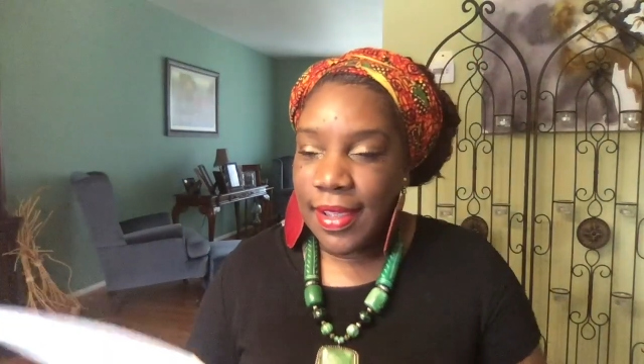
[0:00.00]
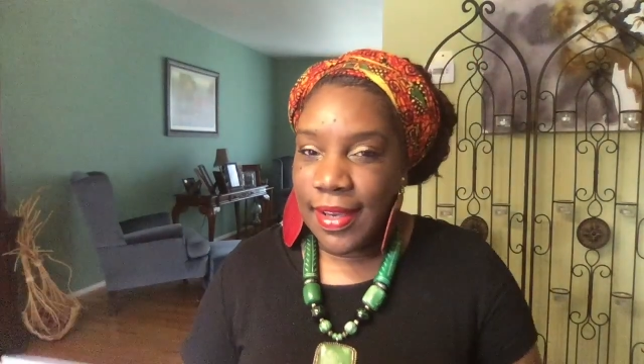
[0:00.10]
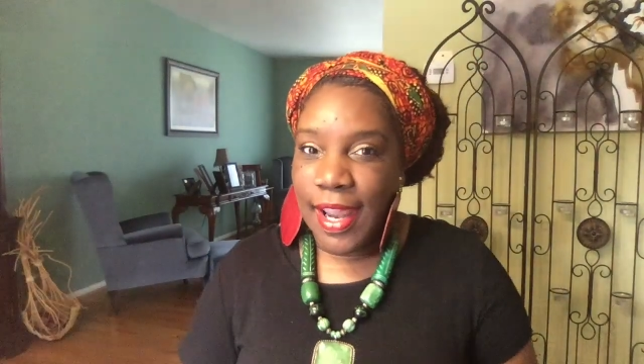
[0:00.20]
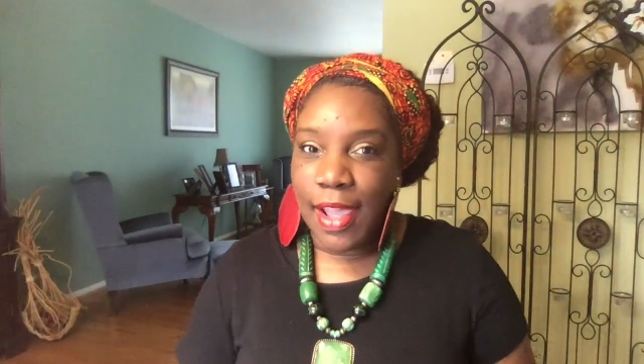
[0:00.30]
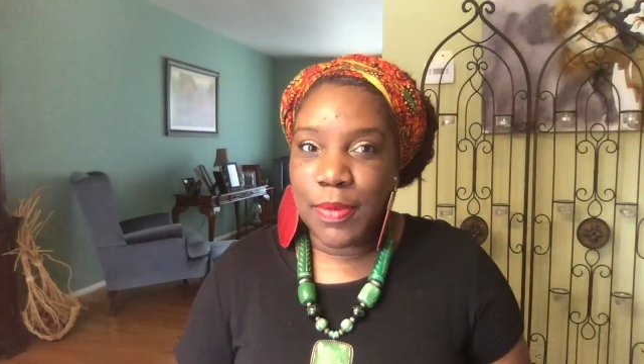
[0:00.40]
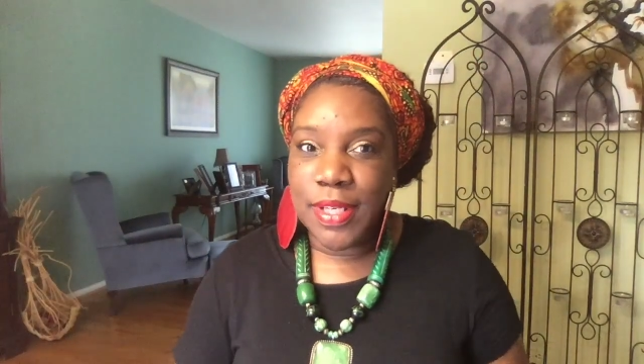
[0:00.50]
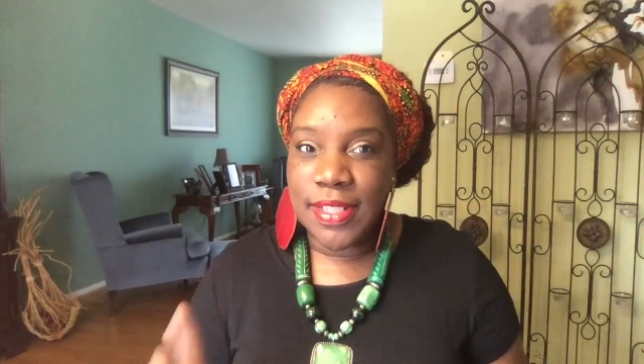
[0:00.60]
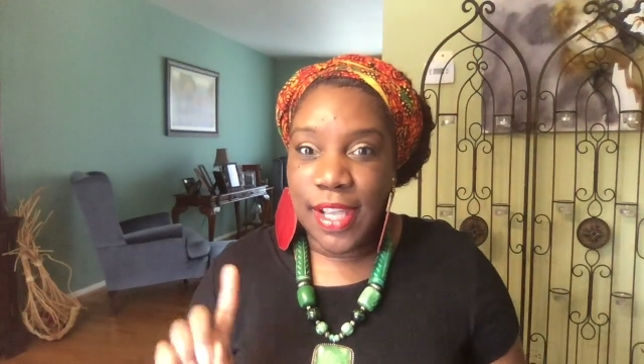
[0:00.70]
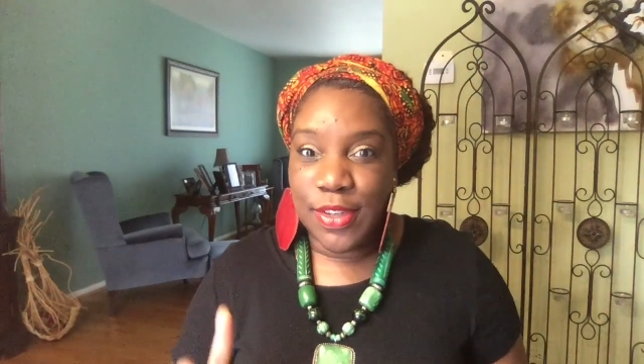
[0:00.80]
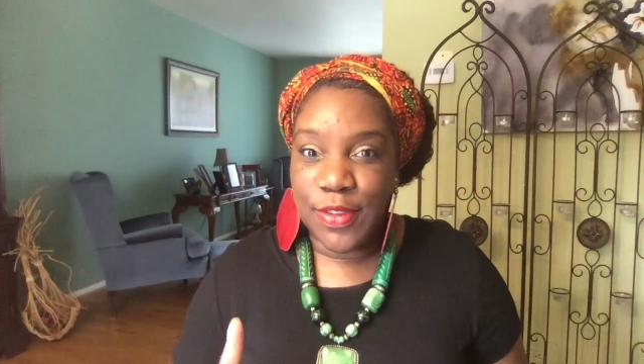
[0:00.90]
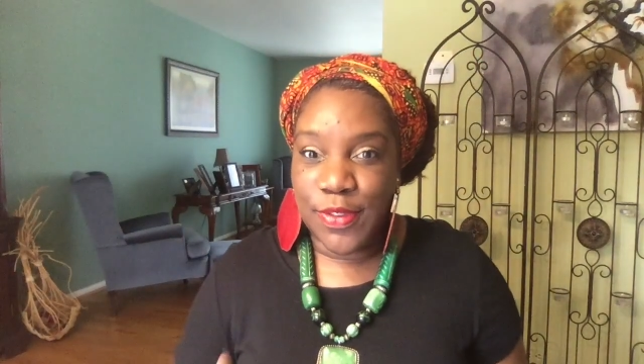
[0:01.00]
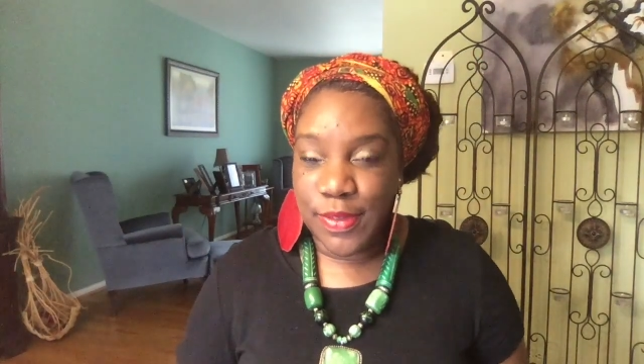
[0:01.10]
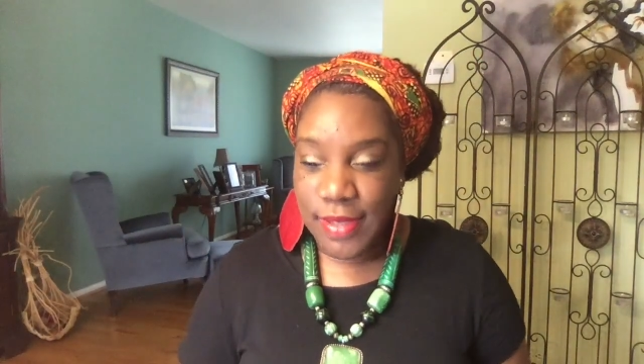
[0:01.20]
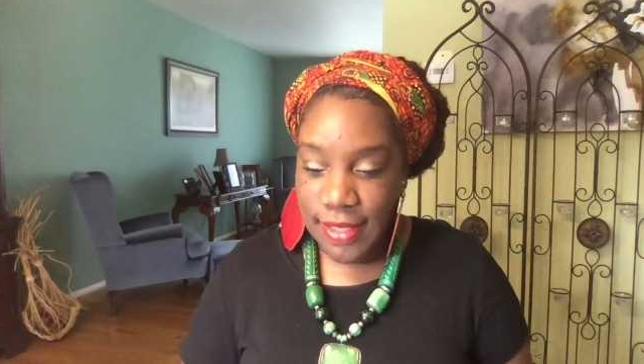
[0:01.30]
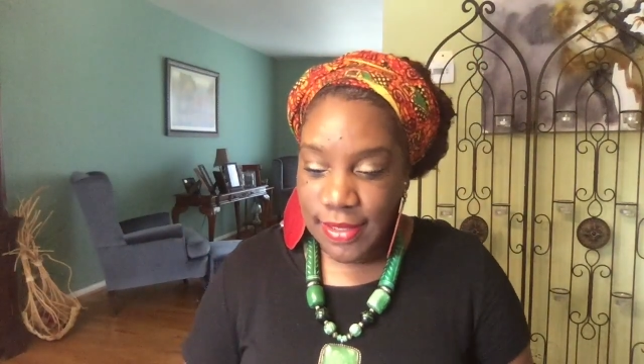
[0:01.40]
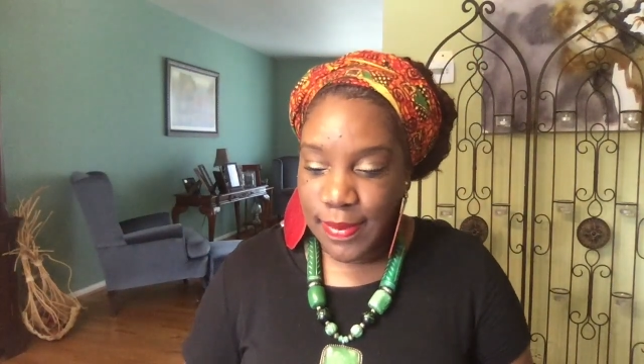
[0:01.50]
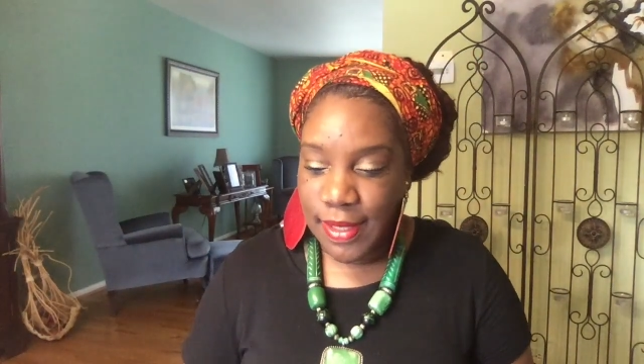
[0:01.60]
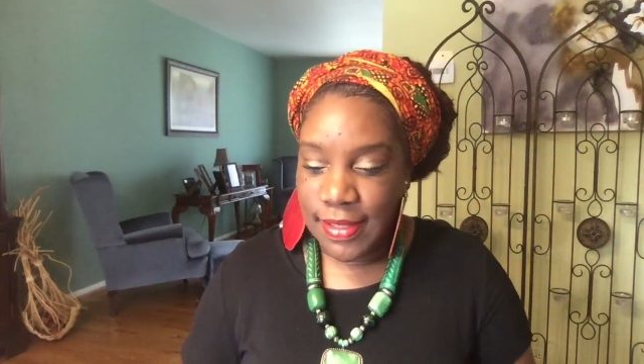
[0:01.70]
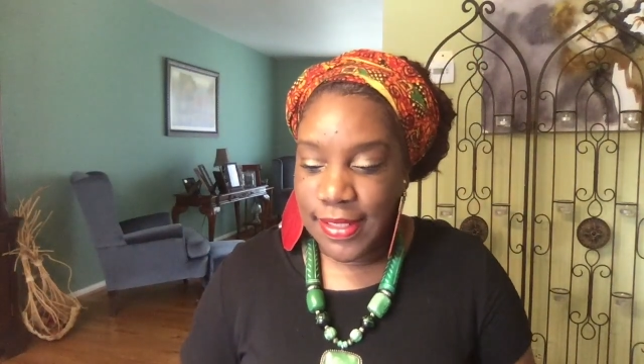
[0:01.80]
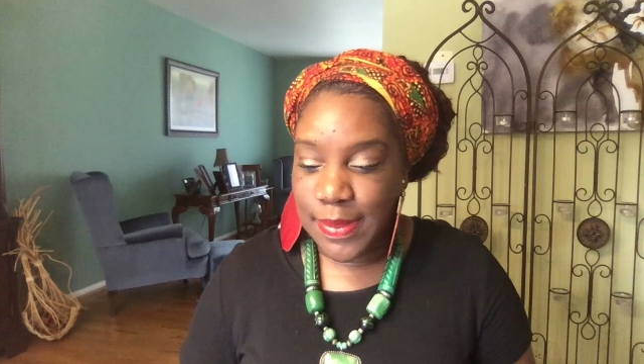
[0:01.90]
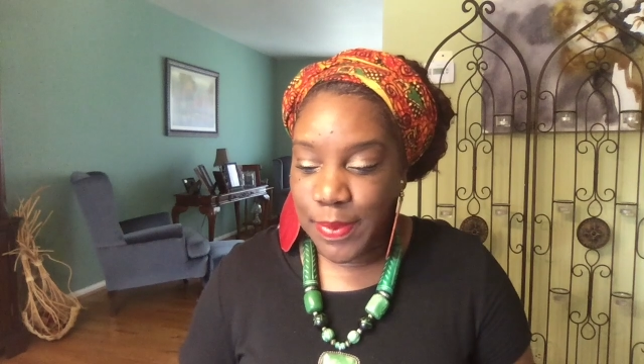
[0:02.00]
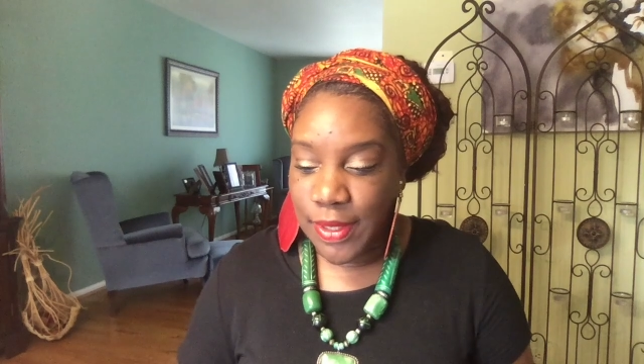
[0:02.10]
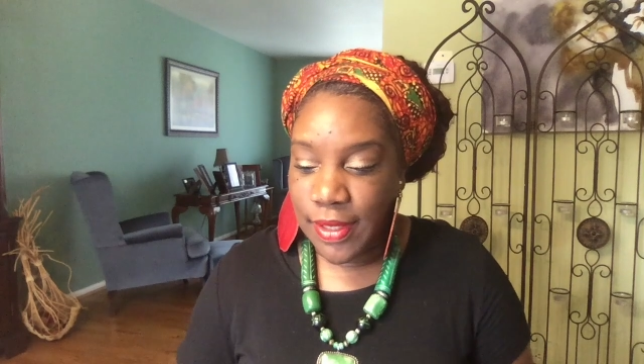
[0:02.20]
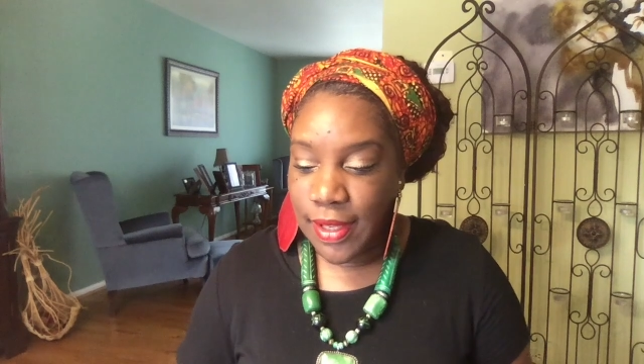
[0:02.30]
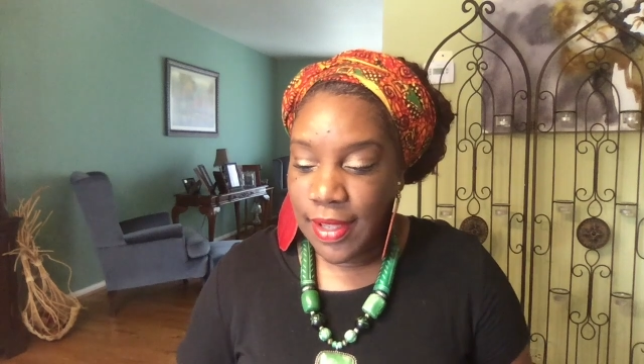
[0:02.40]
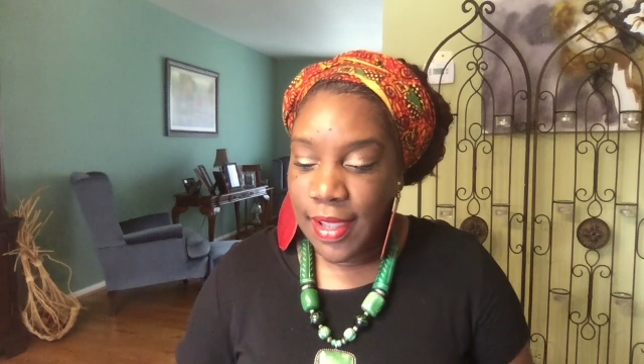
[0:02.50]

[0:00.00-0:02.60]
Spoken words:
Now, I want to tell you a few things about this book.